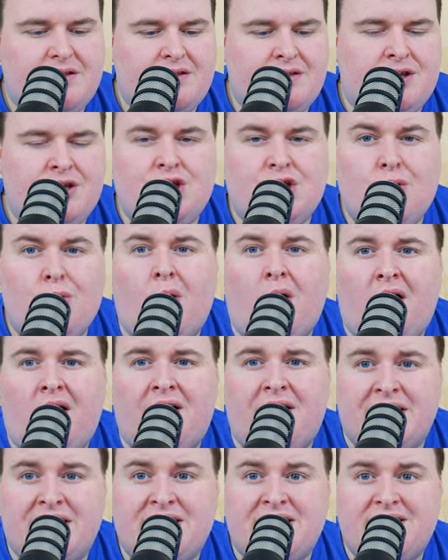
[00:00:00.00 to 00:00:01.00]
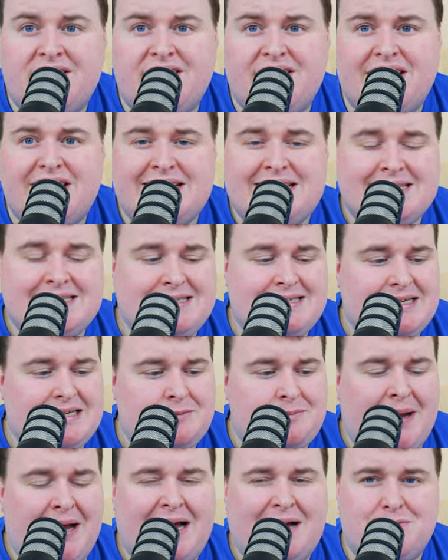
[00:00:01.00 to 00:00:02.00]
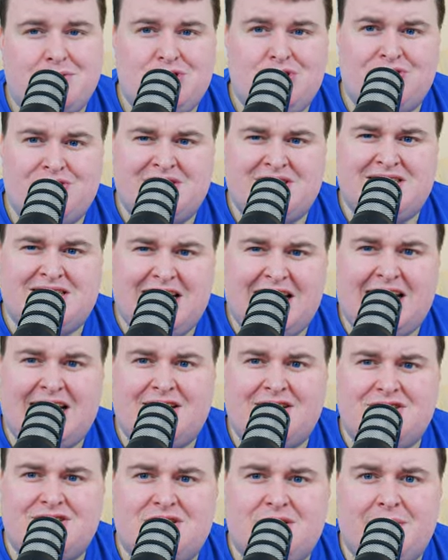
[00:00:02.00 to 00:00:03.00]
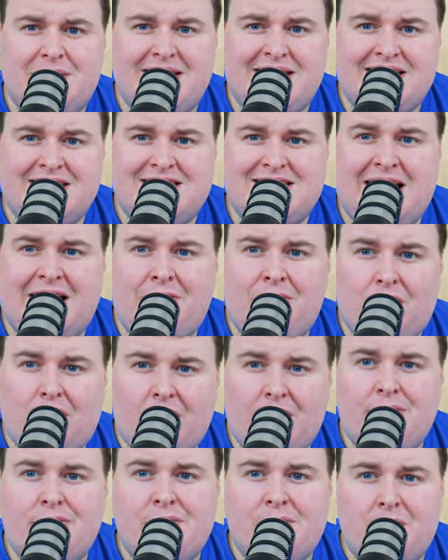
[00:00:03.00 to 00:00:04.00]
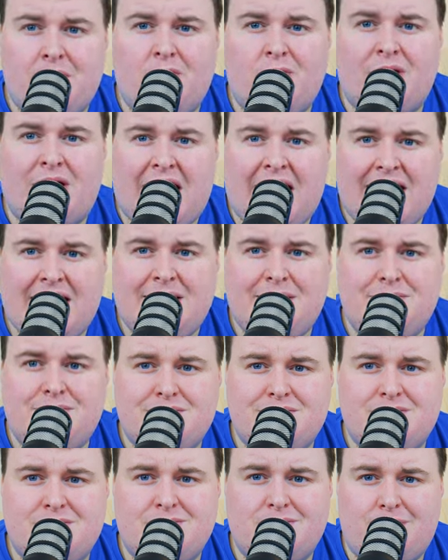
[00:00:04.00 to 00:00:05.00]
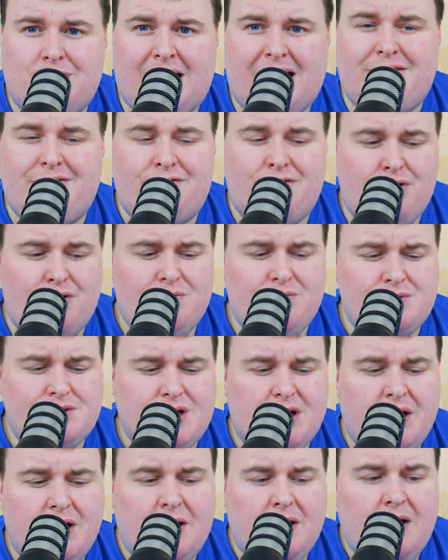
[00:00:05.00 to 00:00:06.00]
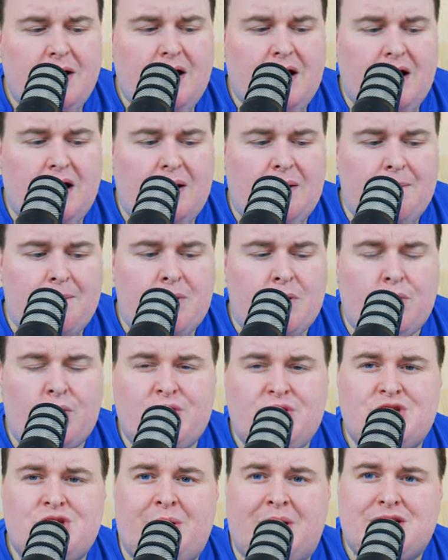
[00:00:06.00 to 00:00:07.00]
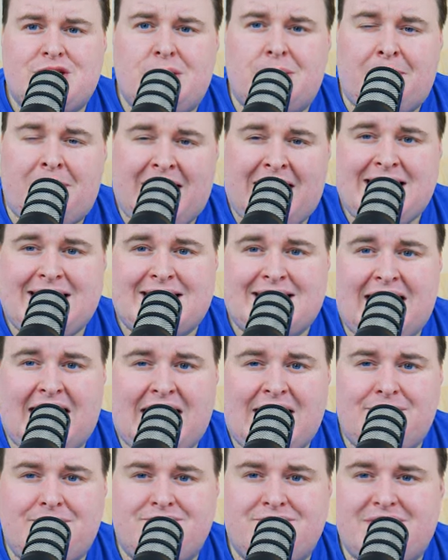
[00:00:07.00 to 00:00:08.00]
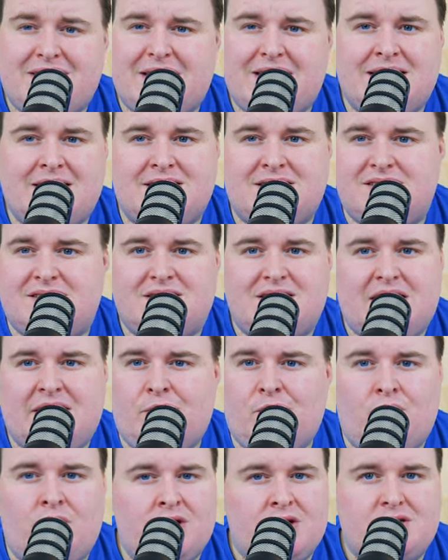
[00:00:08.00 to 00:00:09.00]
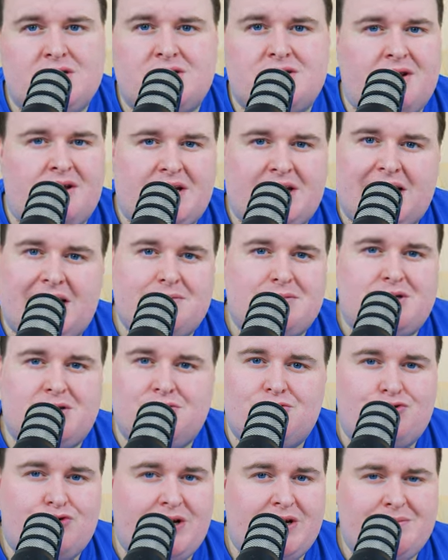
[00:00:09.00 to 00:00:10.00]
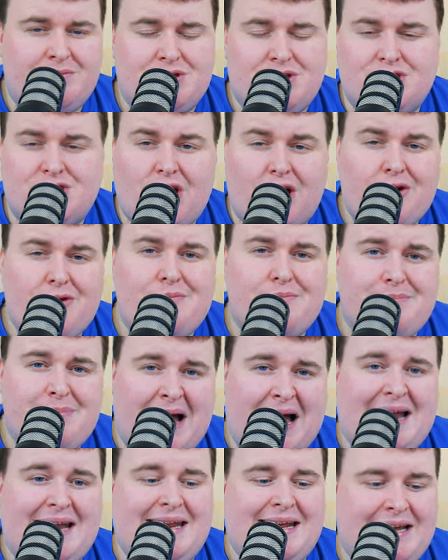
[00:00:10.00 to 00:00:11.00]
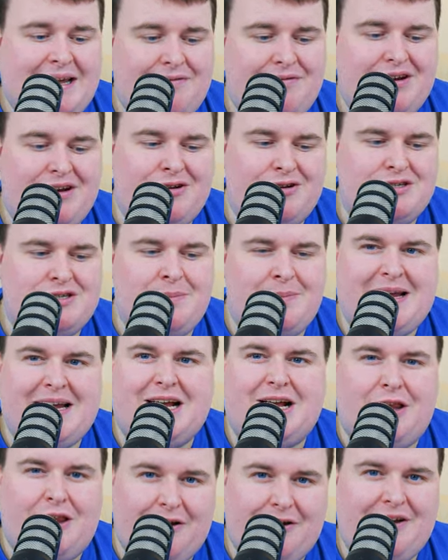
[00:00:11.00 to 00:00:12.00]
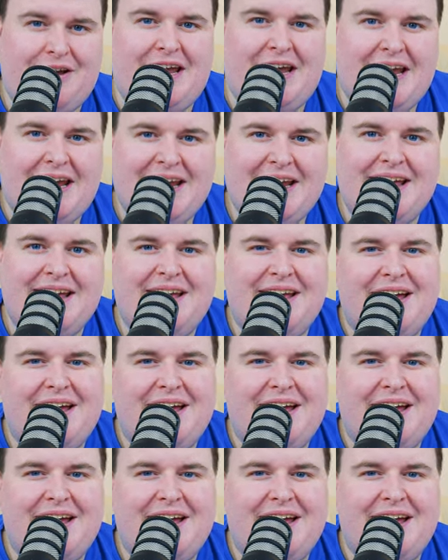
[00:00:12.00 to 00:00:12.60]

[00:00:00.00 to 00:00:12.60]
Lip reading: UI is perhaps not as slick as some of these downloadable games platforms. But once you actually play the game, it works like an absolute dream. So don't panic if it looks a bit clunky.